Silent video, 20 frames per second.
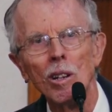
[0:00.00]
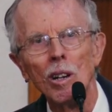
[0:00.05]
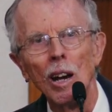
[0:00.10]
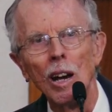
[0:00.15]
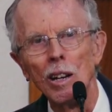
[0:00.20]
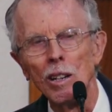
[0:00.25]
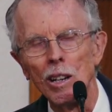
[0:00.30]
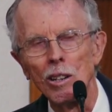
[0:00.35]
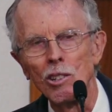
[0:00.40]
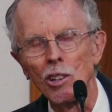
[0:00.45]

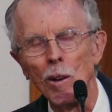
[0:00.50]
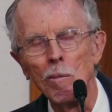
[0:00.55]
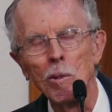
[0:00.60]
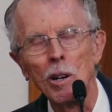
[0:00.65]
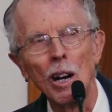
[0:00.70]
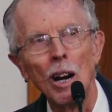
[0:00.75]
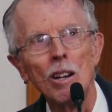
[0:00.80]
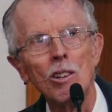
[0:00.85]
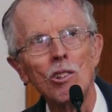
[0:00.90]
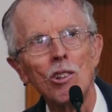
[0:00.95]
and in some
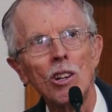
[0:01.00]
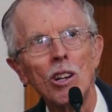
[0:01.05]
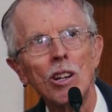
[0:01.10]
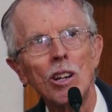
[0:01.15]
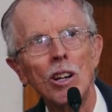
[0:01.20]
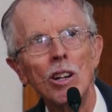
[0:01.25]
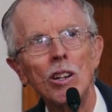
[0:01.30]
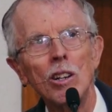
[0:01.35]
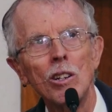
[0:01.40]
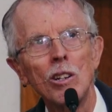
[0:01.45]
cases, in
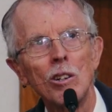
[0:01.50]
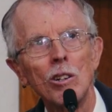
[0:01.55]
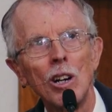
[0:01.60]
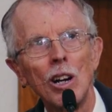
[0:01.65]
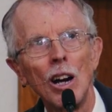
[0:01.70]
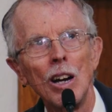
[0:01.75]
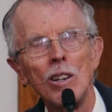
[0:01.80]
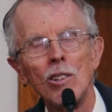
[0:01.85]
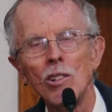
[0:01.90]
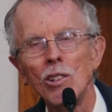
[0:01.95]
clinical
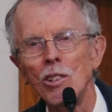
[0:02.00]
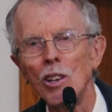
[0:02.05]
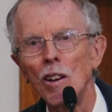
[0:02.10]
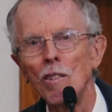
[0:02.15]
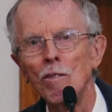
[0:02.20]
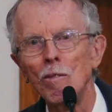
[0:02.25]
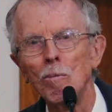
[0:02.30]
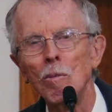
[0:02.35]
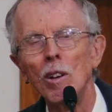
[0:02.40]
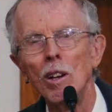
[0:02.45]
cases, have
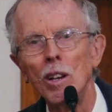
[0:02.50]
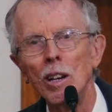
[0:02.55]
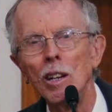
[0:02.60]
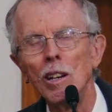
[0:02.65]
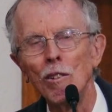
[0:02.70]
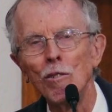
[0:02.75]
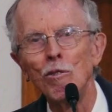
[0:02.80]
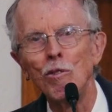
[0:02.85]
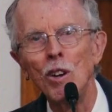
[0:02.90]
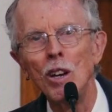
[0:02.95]

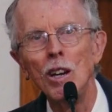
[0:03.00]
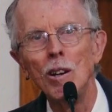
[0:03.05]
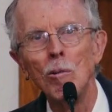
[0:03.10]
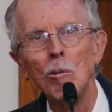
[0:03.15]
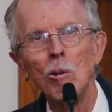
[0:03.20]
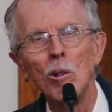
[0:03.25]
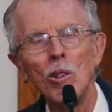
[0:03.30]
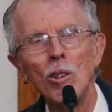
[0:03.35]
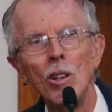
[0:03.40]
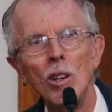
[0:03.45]
interfere
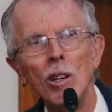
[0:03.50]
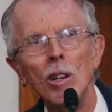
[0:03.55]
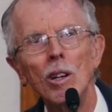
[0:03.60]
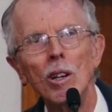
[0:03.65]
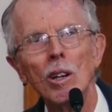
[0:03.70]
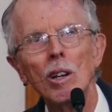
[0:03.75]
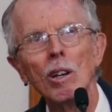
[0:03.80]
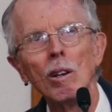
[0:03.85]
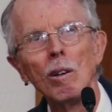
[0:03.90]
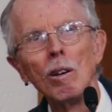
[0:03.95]
with
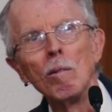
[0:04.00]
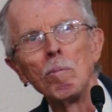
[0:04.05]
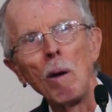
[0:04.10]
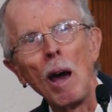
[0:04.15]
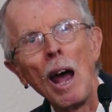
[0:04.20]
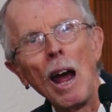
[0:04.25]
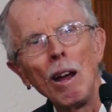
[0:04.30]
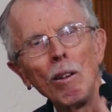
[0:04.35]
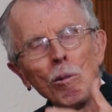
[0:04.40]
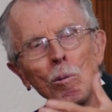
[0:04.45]
uh,
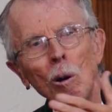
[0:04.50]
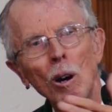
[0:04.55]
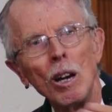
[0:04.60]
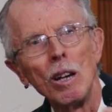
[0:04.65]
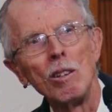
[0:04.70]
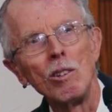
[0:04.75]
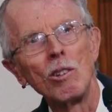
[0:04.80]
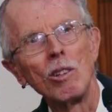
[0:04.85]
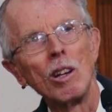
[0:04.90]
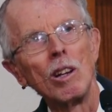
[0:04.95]

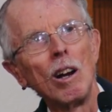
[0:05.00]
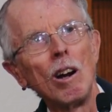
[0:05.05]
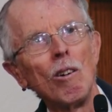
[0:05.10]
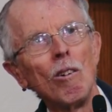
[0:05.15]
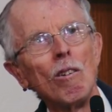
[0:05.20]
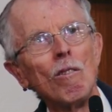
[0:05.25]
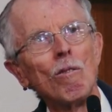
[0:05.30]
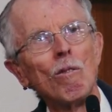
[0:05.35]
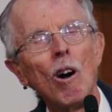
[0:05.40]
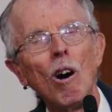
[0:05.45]
pathways that are
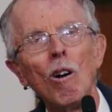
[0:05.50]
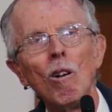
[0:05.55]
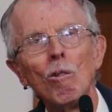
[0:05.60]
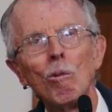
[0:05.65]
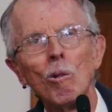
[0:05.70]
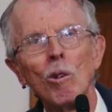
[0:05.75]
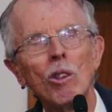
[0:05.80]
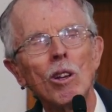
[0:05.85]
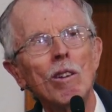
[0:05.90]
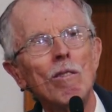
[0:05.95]
involved
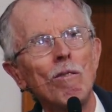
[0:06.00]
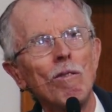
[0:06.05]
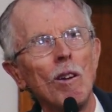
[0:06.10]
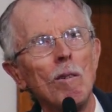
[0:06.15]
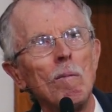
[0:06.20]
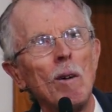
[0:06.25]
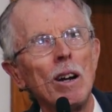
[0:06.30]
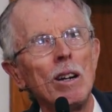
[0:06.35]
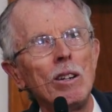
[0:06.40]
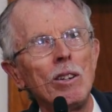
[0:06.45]
with
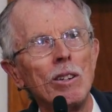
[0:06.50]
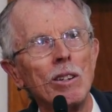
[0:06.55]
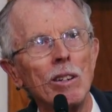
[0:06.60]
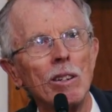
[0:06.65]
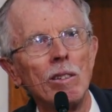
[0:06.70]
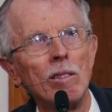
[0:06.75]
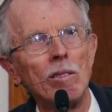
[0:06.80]
inflammation.